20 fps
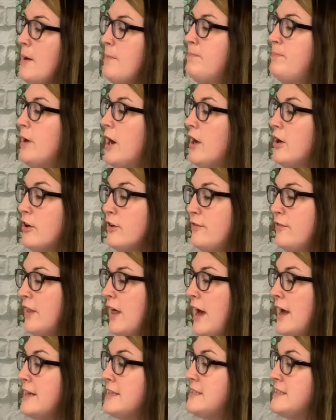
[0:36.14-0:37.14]

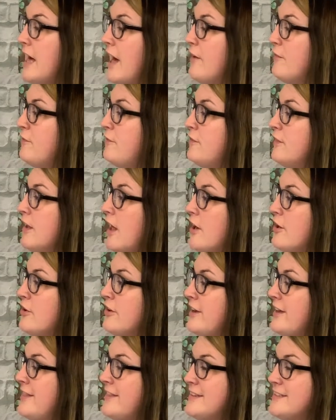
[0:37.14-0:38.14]
Butterflies that flutter
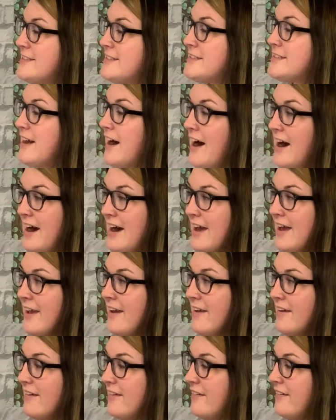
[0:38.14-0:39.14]
in the sky.